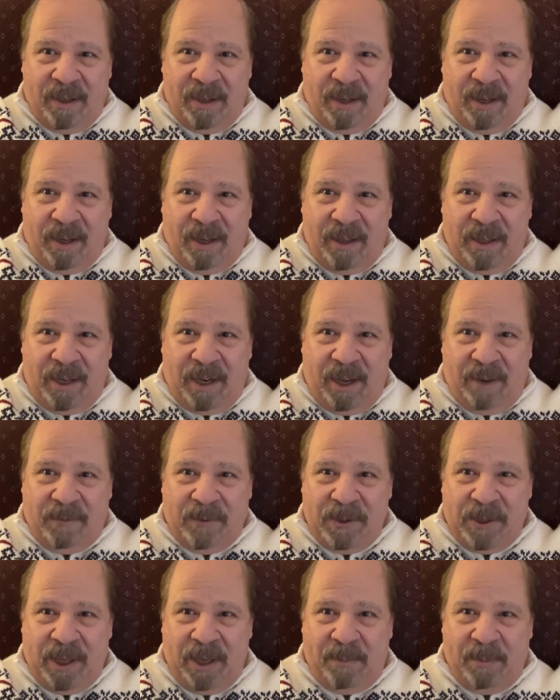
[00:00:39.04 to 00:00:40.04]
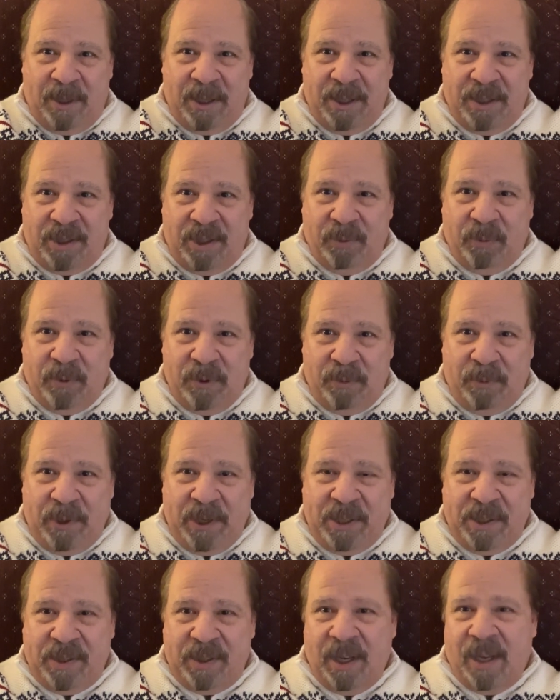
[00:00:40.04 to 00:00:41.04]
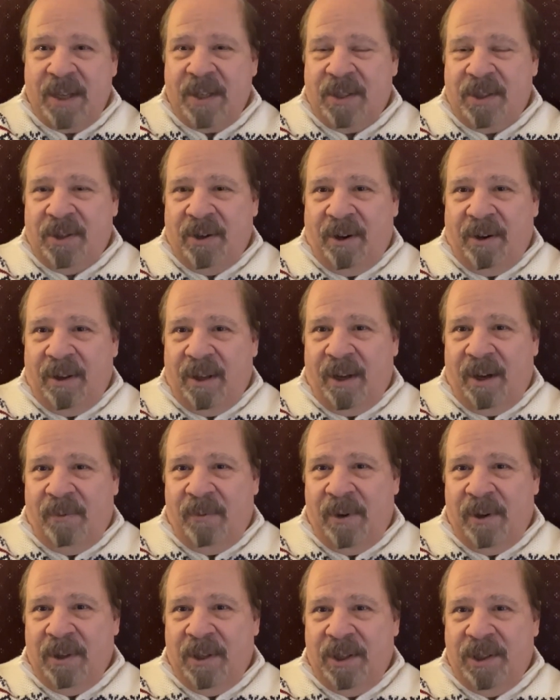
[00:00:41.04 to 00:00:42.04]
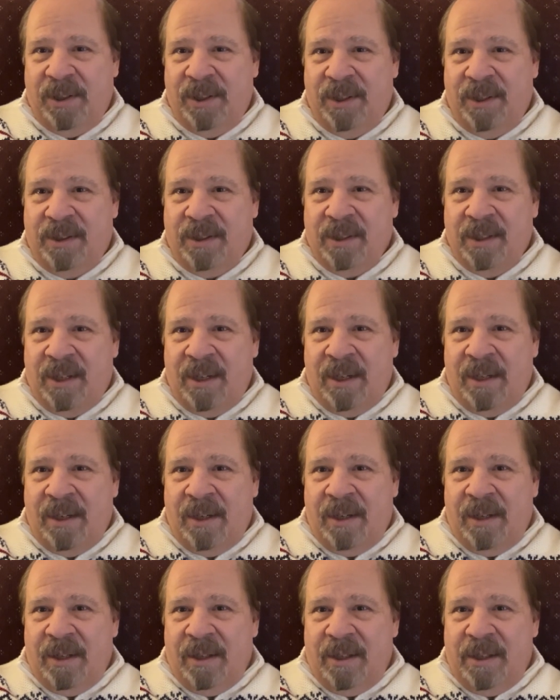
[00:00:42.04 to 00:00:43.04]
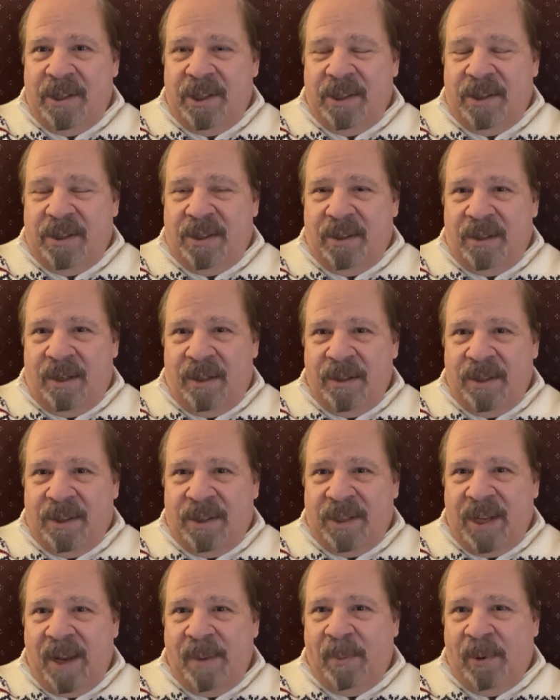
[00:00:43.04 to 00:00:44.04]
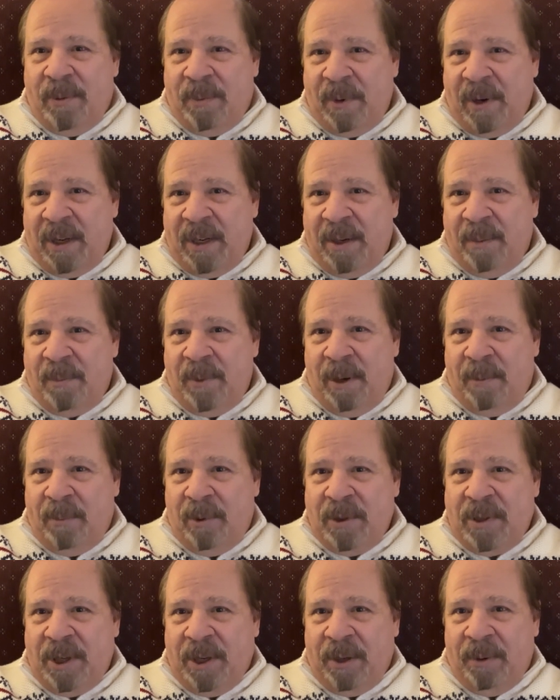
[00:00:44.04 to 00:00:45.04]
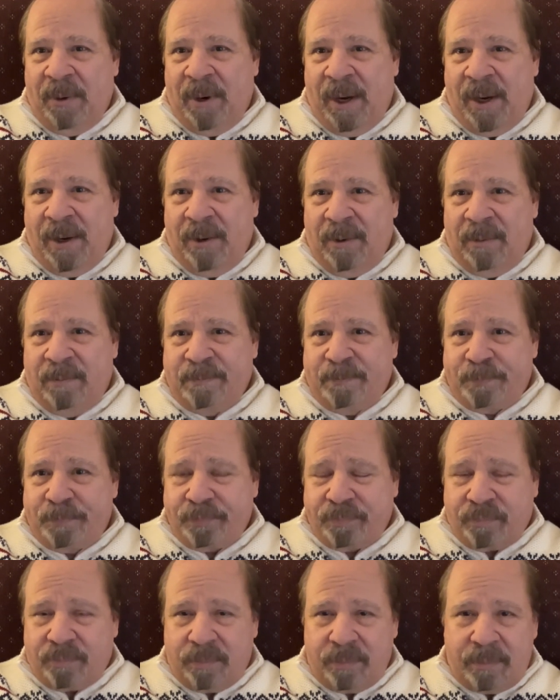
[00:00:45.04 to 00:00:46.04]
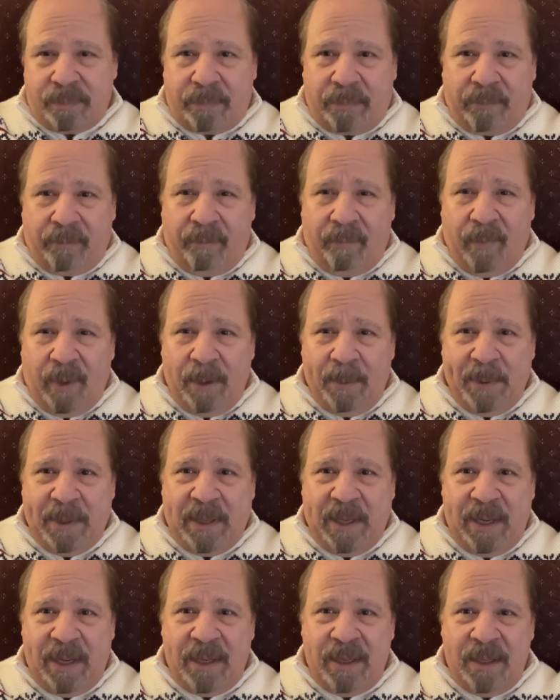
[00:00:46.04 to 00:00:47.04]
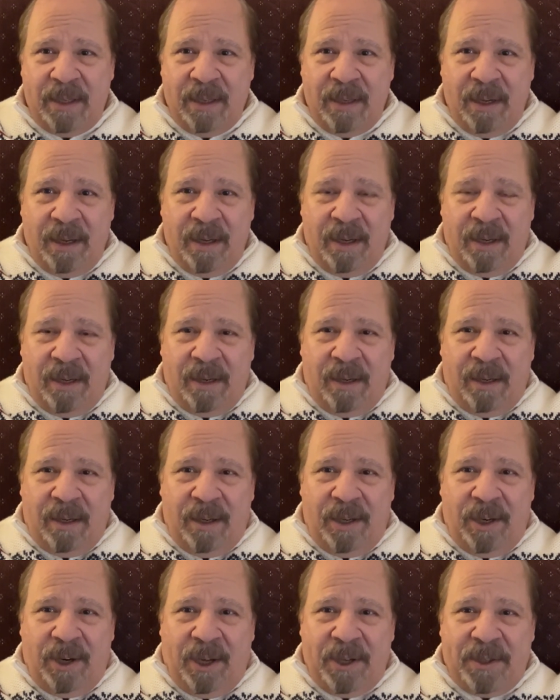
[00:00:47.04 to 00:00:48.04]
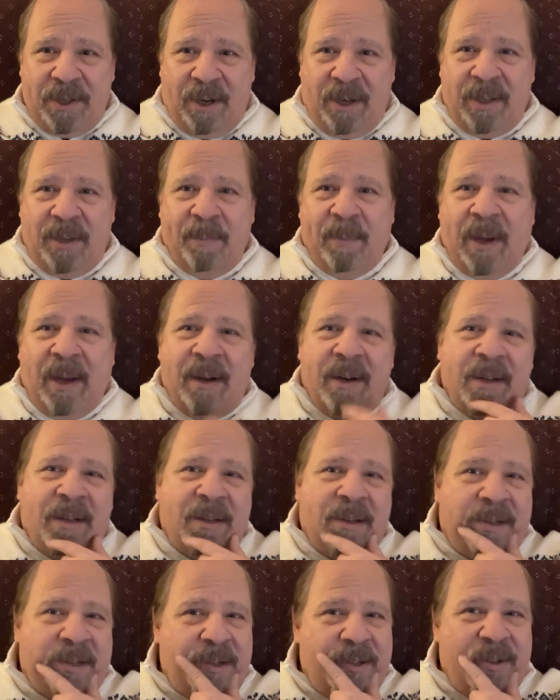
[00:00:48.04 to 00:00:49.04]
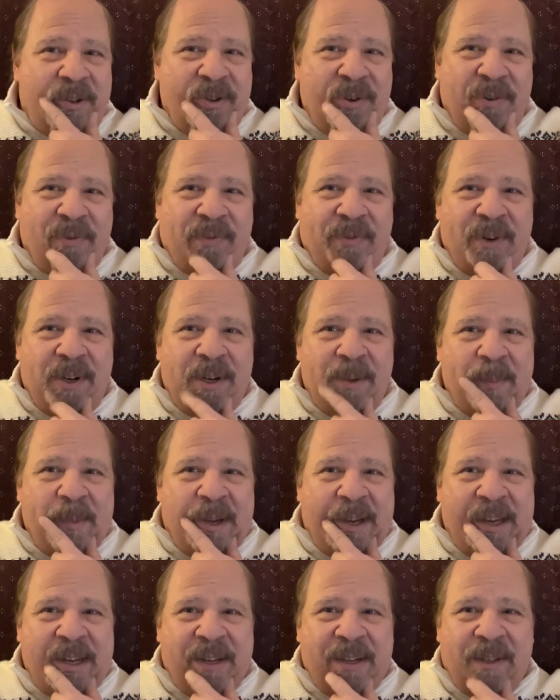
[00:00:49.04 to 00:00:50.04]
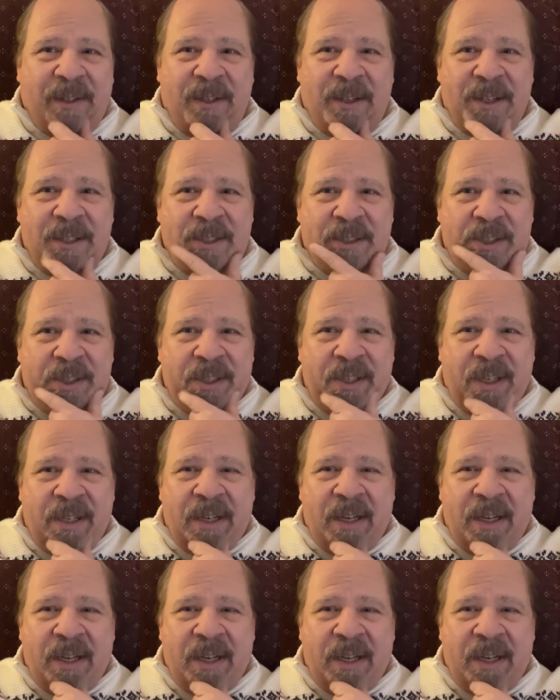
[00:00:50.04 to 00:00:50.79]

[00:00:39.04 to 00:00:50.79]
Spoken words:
and then after 10 minutes it would reset. So I thought, well, this is just an unstable random number generator. But then, I talked about it to a friend of mine at lunch,